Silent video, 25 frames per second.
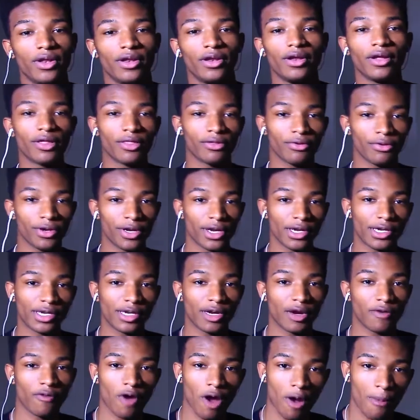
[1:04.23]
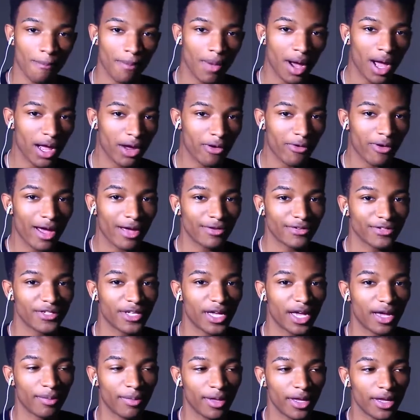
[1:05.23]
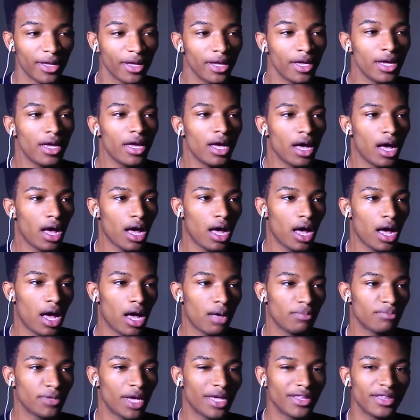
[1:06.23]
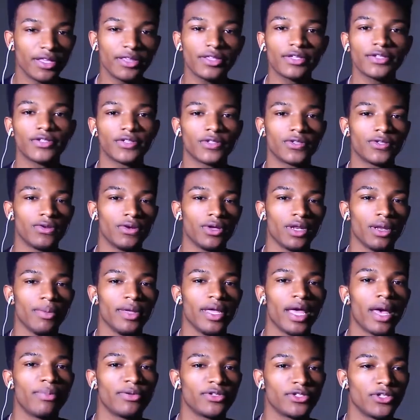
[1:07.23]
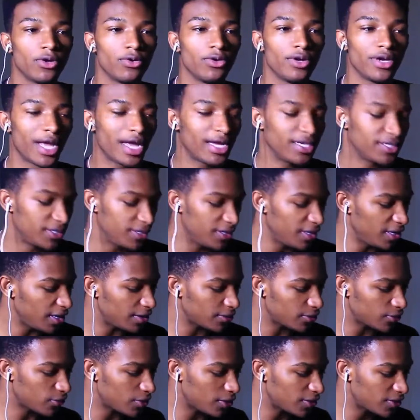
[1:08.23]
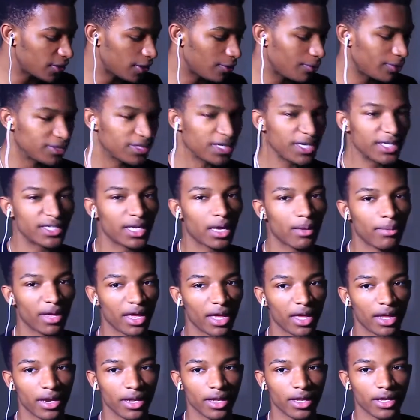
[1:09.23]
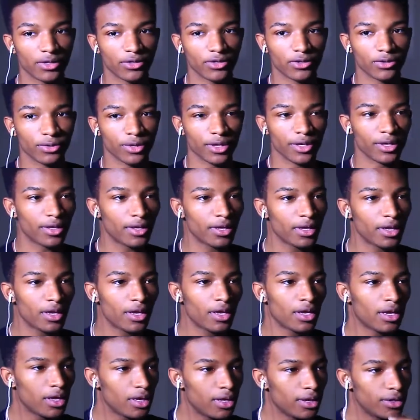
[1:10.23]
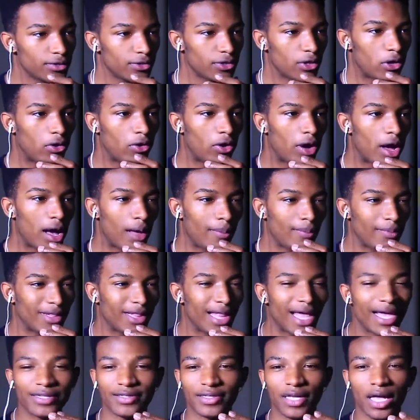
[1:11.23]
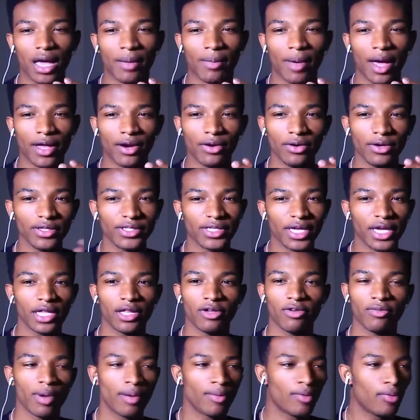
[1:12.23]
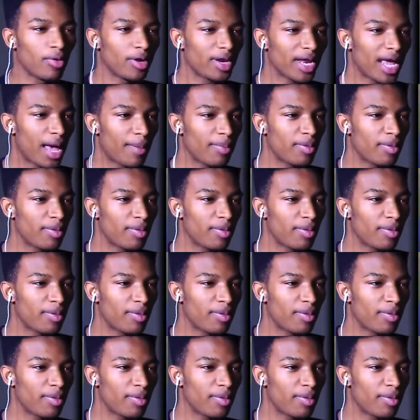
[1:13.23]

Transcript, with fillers: you another edition of our Minecraft segment. Um, I think this is going to be episode 19, so let's not waste any time and get into it. So um, last time, I don't exactly remember what